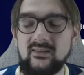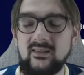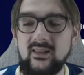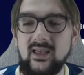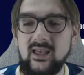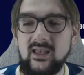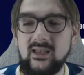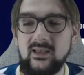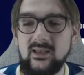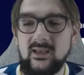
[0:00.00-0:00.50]

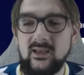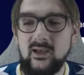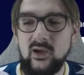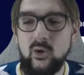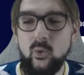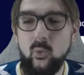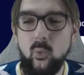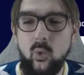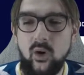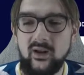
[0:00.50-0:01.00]
They
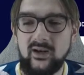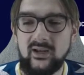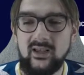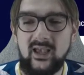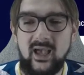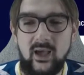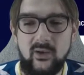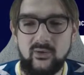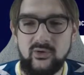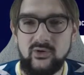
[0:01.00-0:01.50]
want to
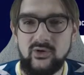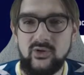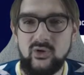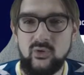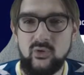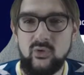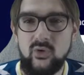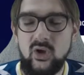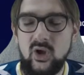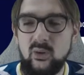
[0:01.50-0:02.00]
counter
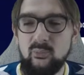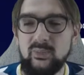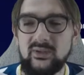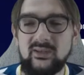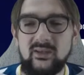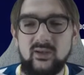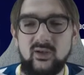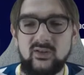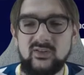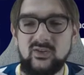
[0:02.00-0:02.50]
you, but
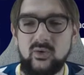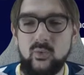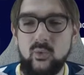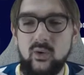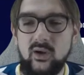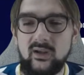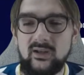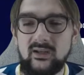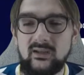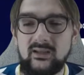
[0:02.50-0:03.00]
they also
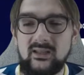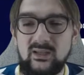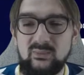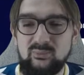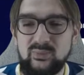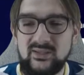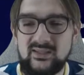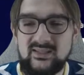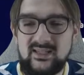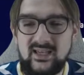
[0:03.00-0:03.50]
want to, in
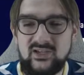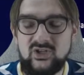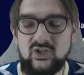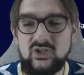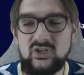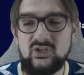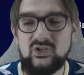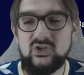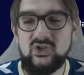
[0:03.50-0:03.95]
possession,